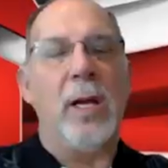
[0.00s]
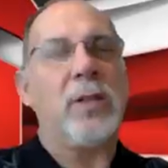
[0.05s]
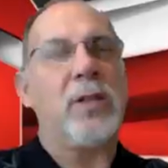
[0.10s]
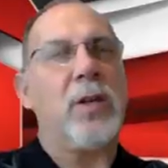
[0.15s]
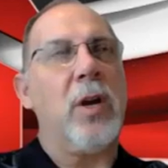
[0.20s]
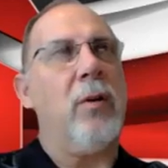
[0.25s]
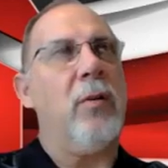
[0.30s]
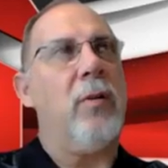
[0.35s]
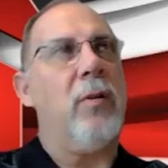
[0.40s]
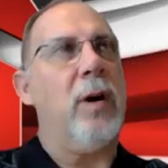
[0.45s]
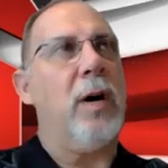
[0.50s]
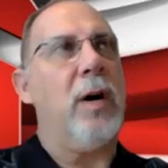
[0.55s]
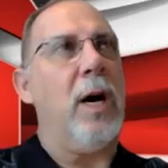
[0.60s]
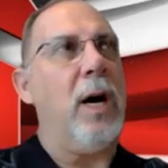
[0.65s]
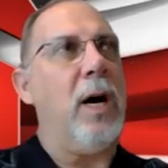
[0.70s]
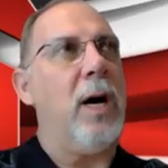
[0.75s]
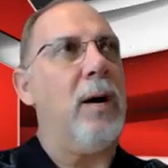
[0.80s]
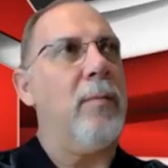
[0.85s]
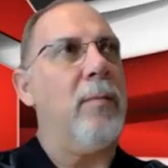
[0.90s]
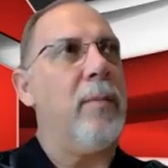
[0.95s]
So
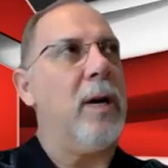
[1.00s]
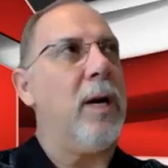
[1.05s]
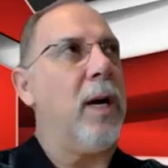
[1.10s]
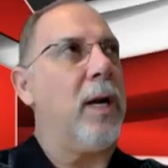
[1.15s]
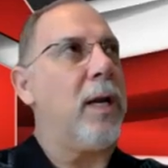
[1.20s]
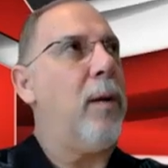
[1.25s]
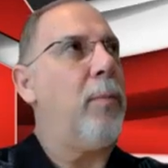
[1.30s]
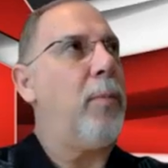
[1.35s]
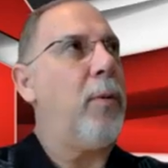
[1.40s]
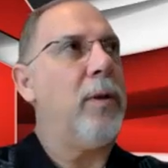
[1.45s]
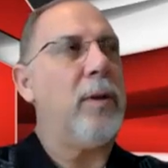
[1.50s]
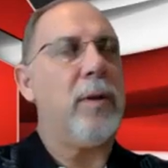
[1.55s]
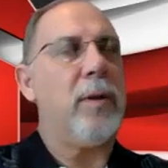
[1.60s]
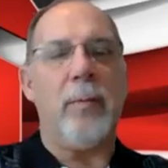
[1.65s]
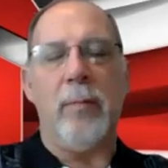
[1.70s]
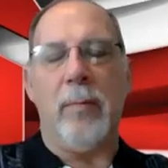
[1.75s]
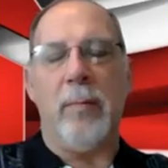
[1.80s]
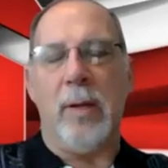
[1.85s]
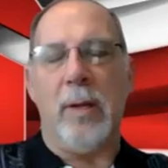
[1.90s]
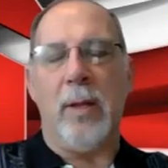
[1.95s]
a couple
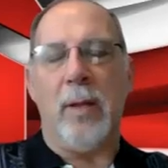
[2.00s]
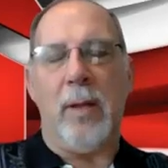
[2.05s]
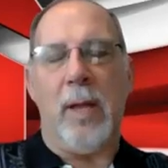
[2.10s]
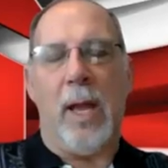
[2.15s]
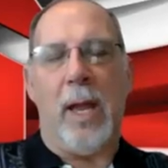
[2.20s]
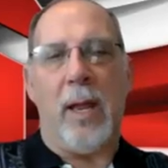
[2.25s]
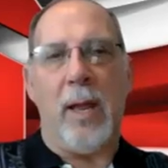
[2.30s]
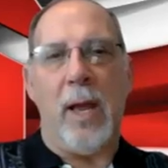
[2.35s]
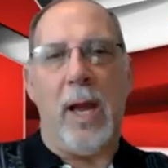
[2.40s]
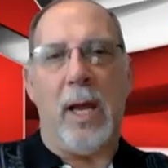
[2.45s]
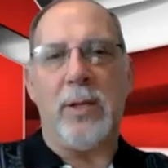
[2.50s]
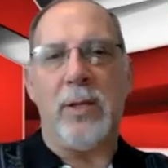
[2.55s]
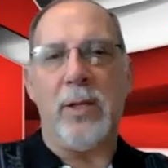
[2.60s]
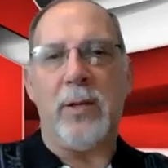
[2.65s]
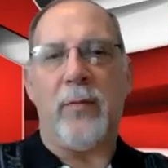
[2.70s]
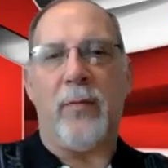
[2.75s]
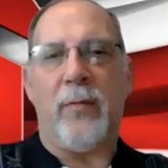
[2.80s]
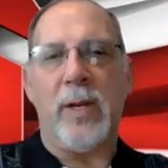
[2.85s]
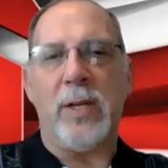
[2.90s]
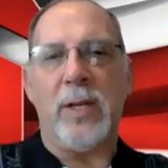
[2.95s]
of I
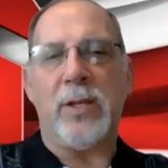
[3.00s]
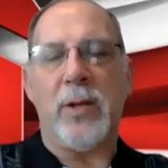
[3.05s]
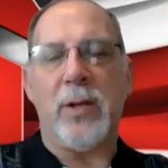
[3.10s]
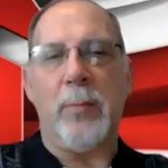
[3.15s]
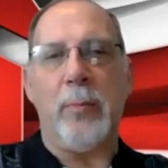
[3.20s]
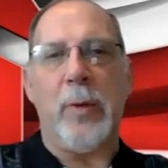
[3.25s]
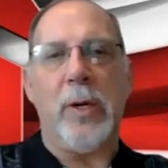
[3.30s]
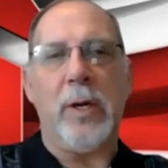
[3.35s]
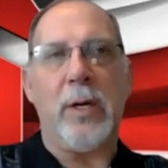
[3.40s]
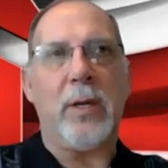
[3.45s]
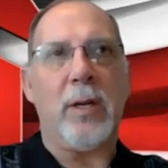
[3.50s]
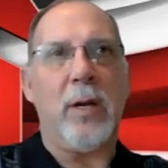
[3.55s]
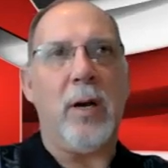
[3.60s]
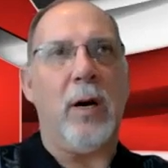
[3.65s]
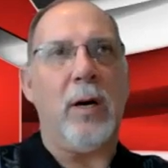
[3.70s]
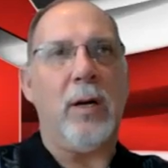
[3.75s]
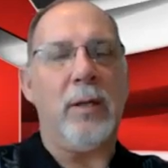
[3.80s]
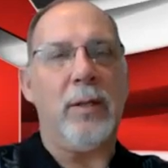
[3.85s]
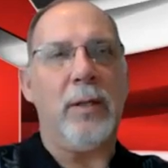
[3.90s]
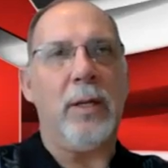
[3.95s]
just finished a book
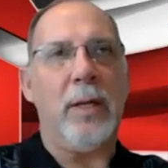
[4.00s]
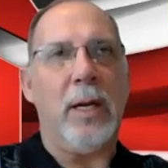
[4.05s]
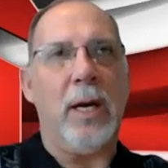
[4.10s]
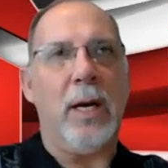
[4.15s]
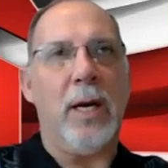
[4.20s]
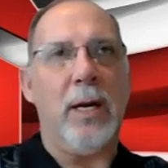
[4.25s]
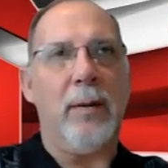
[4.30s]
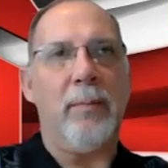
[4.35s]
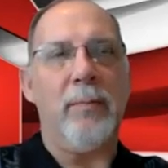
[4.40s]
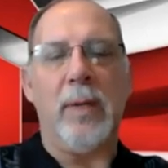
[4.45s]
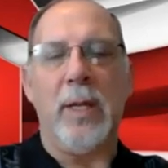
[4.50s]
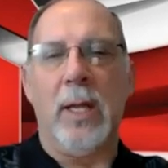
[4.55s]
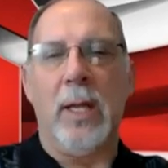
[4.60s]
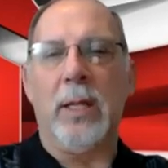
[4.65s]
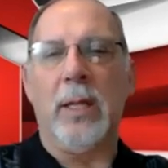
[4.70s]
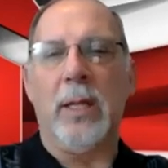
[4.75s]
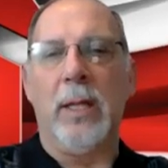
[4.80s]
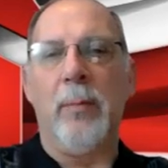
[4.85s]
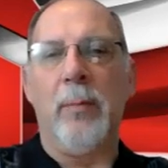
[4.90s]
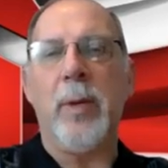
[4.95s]
called
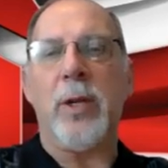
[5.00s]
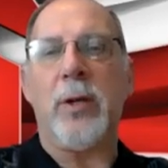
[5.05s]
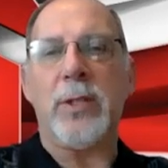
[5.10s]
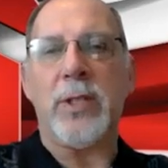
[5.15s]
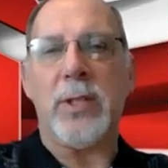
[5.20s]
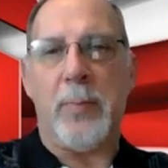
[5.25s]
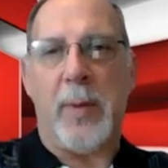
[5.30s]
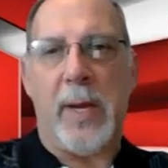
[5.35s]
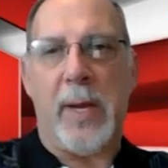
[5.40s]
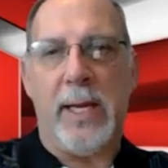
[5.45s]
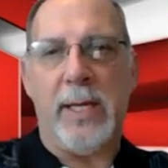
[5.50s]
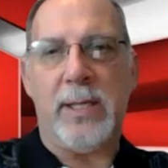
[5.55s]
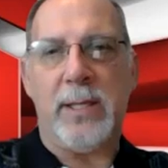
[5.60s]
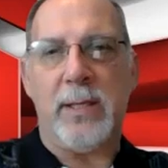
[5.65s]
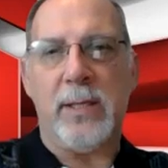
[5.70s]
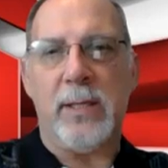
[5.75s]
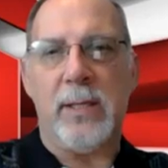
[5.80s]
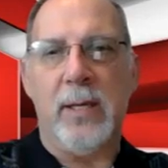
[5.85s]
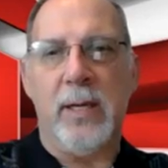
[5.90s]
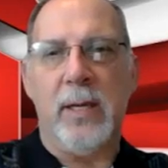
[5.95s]
Liminal
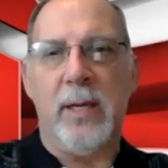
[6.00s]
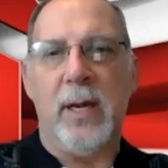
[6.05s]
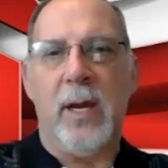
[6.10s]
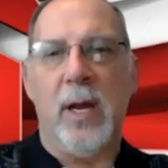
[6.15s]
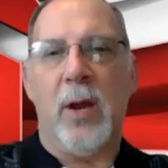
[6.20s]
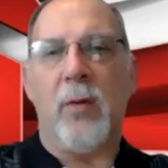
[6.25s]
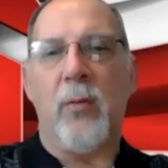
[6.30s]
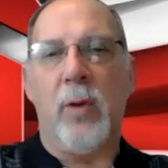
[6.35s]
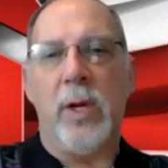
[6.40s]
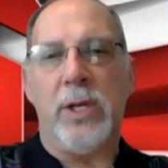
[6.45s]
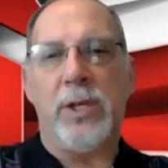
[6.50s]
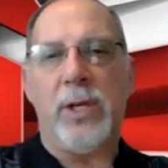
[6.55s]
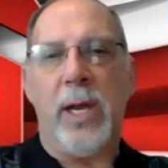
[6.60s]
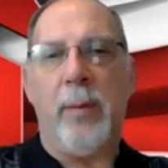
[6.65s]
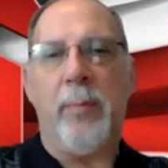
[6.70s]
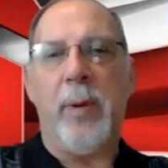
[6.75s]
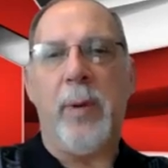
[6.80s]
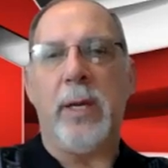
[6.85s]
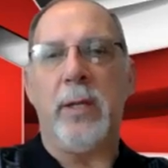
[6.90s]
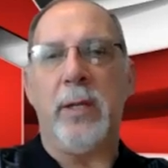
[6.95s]
Space,
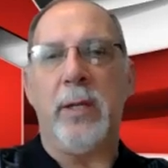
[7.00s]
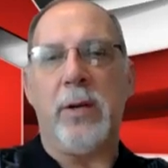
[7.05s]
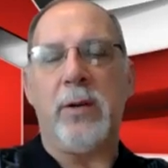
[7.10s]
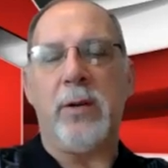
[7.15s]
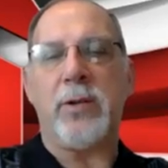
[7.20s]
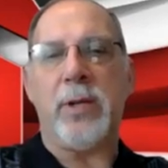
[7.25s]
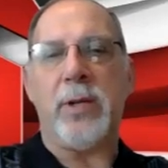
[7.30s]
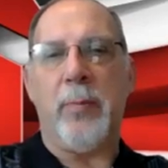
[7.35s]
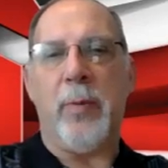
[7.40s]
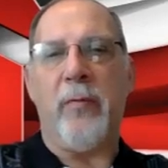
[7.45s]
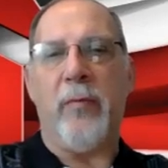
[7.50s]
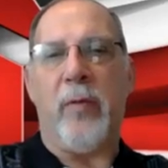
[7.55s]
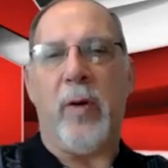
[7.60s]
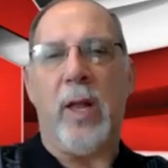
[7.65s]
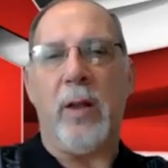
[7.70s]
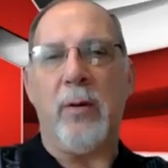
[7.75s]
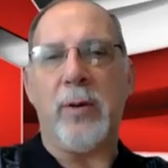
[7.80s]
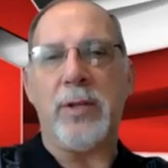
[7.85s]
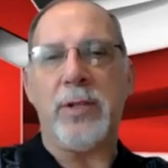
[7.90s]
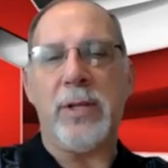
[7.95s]
Reshaping Leadership and
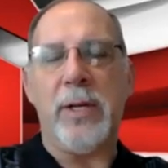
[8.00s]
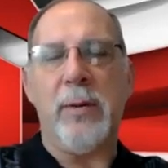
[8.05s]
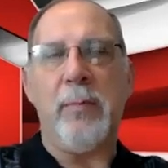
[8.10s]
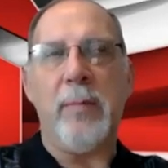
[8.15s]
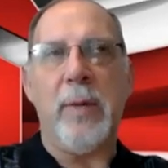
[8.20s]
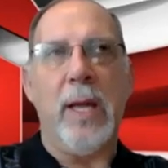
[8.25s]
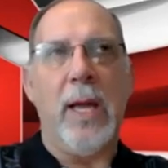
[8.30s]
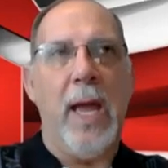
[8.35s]
Followership.